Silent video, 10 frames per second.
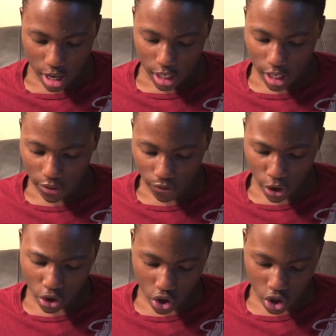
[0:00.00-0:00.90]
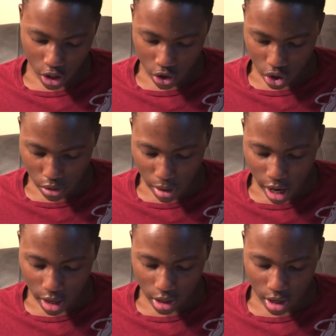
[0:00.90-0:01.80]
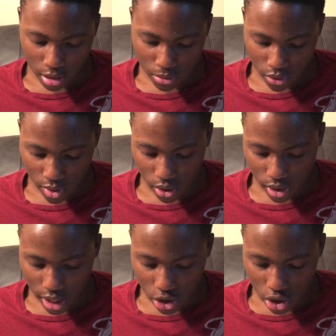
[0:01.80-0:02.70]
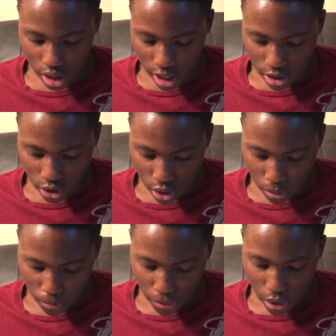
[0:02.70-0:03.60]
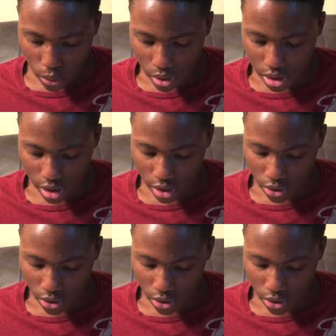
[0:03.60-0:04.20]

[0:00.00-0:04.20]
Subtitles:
He first changed the bicameral legislature with the